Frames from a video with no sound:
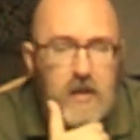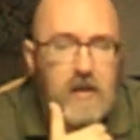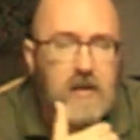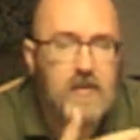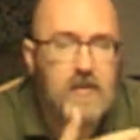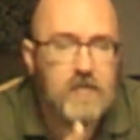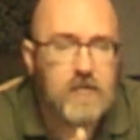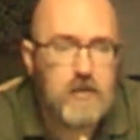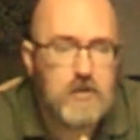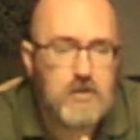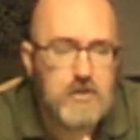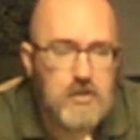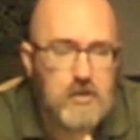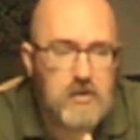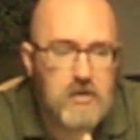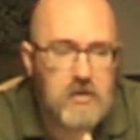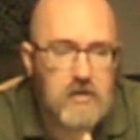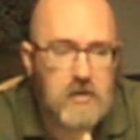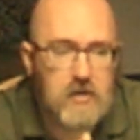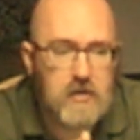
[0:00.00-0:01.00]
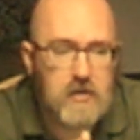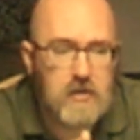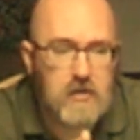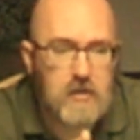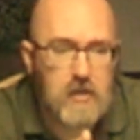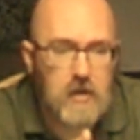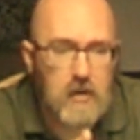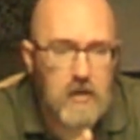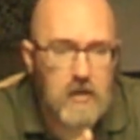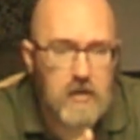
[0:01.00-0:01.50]
In a future
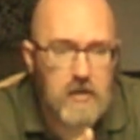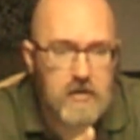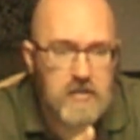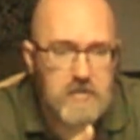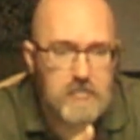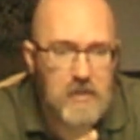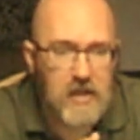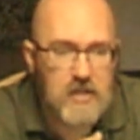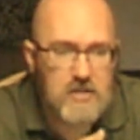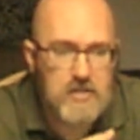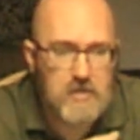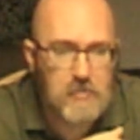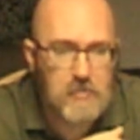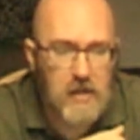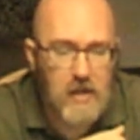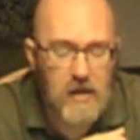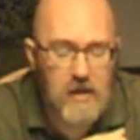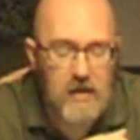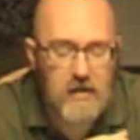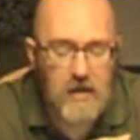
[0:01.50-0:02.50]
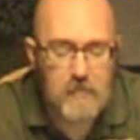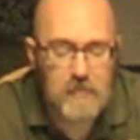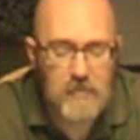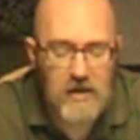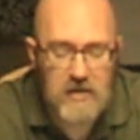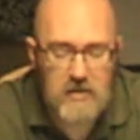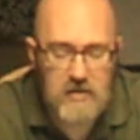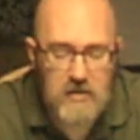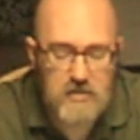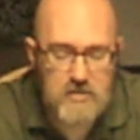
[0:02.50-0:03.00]
expansion pack, I
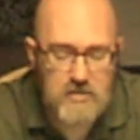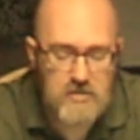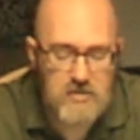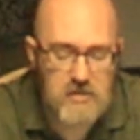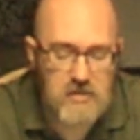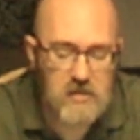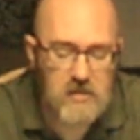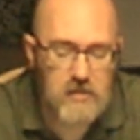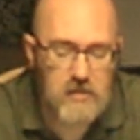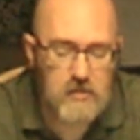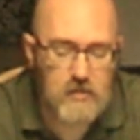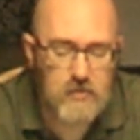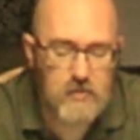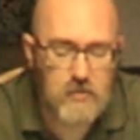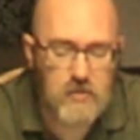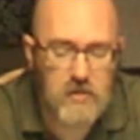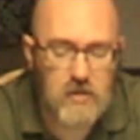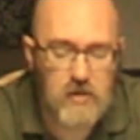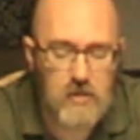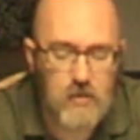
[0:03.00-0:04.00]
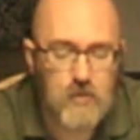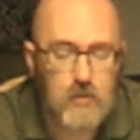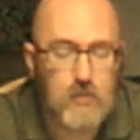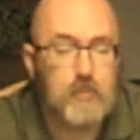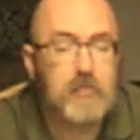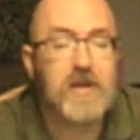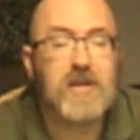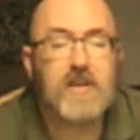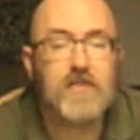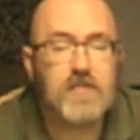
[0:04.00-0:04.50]
might also include
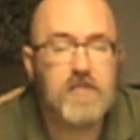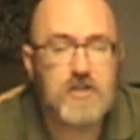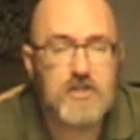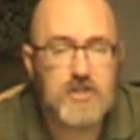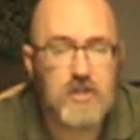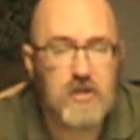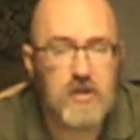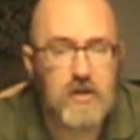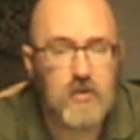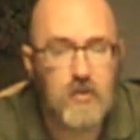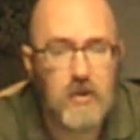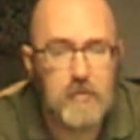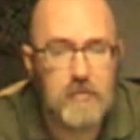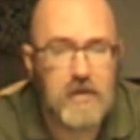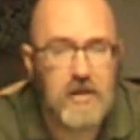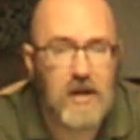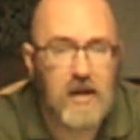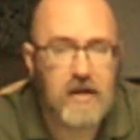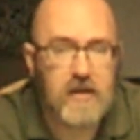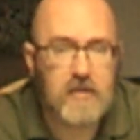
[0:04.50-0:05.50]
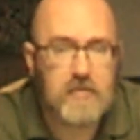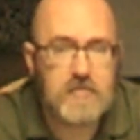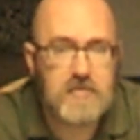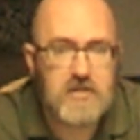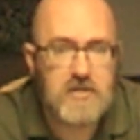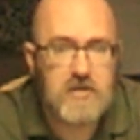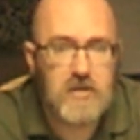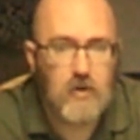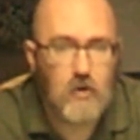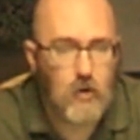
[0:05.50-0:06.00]
new beneficial equipment
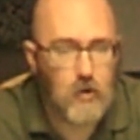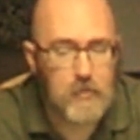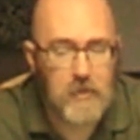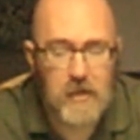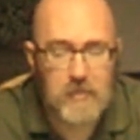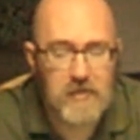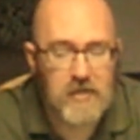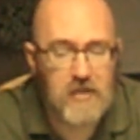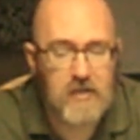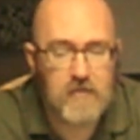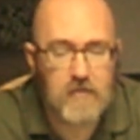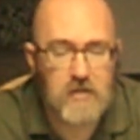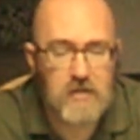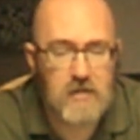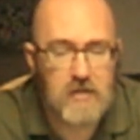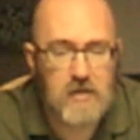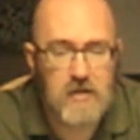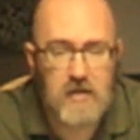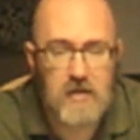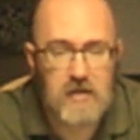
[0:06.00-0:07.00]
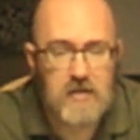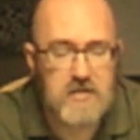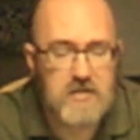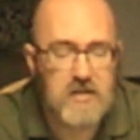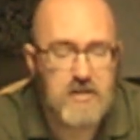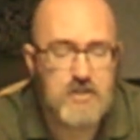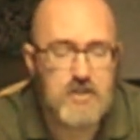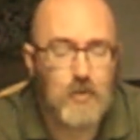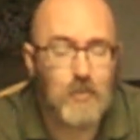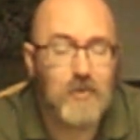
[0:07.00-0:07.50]
items, or maybe even
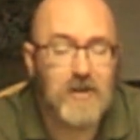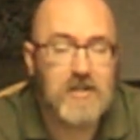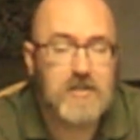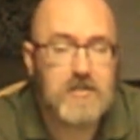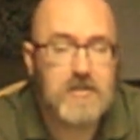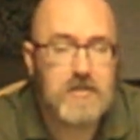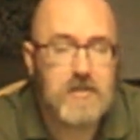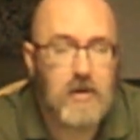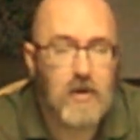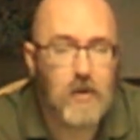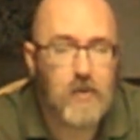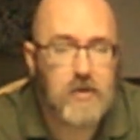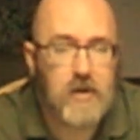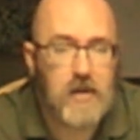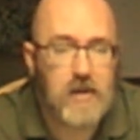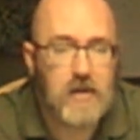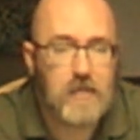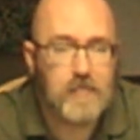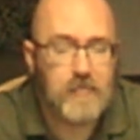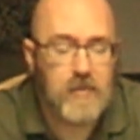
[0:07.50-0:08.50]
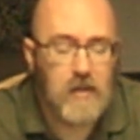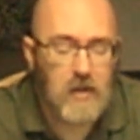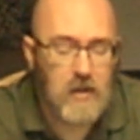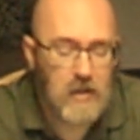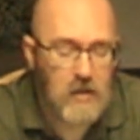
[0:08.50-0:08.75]
essential ones, okay?